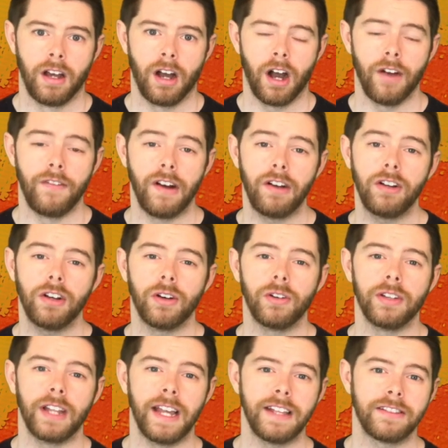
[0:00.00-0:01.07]
Our very
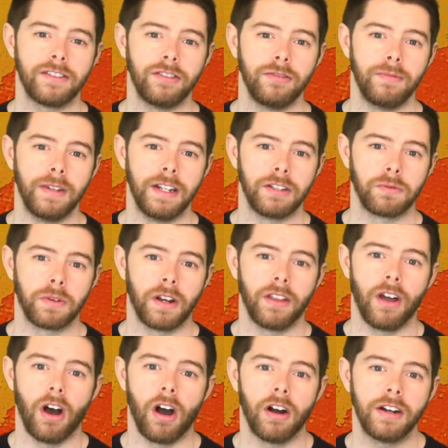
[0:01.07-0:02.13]
own Lance Newman is one of
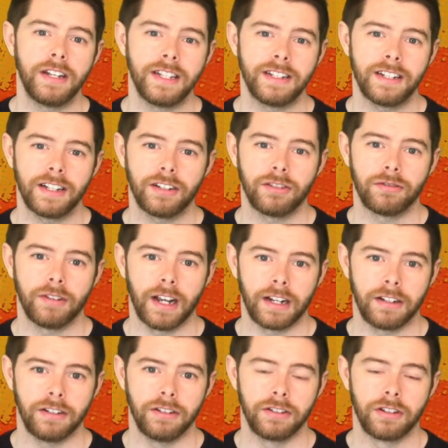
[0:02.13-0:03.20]
the artistic
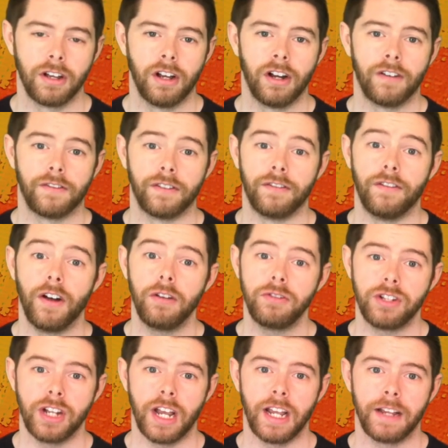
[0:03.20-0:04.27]
directors for
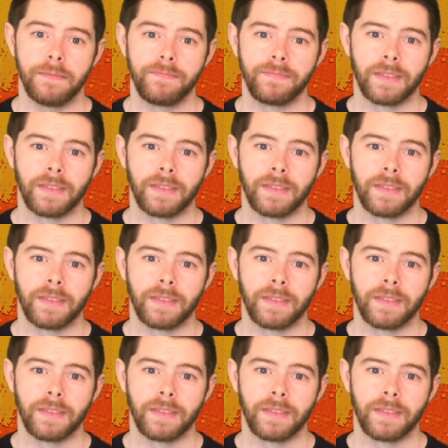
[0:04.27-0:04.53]
Voce,